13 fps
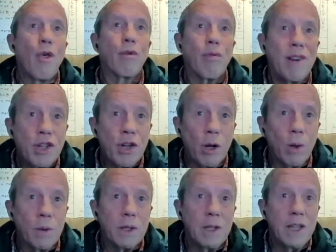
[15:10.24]

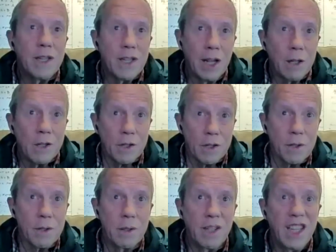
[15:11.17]
threshold
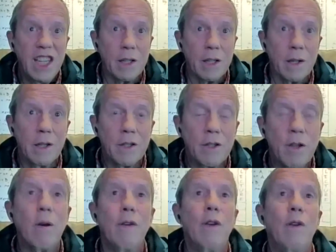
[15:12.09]
intelligence needed. So
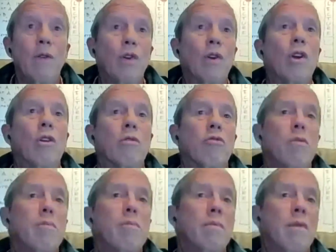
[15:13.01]
if, if you're going to
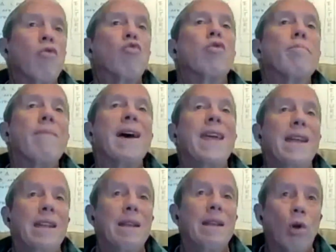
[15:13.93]
rem,
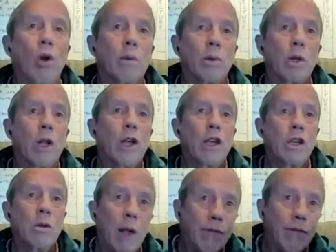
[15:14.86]
remain employable,
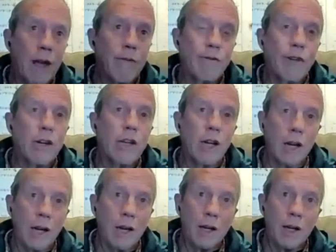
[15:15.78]
you'll have to have a very
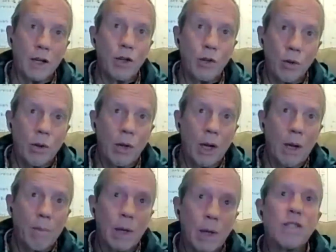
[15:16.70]
high IQ
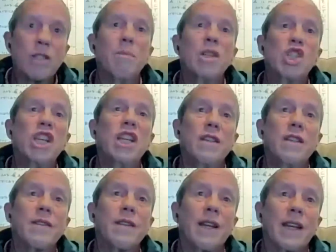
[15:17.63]
because
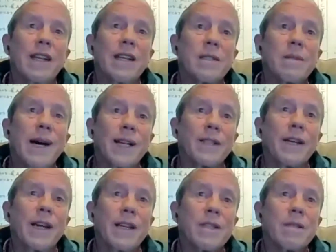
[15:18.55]
machines are getting
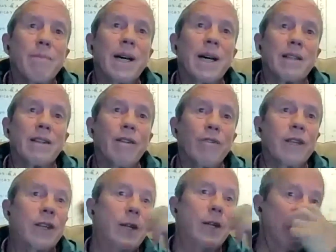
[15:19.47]
smarter and smarter every
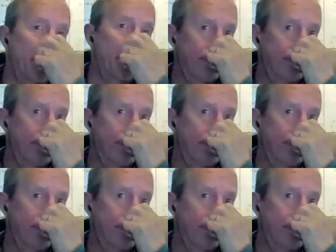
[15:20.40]
year.